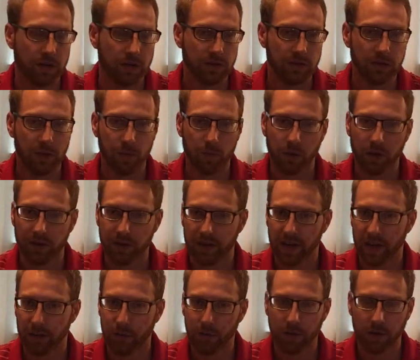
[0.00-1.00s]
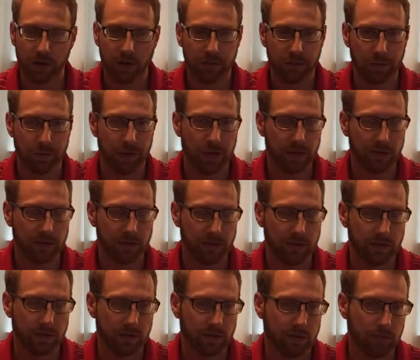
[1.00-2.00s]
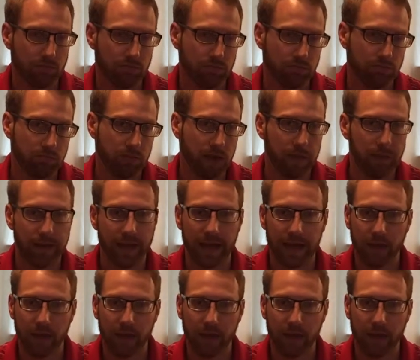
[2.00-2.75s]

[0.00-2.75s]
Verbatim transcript: Somewhere in the neighborhood of about maybe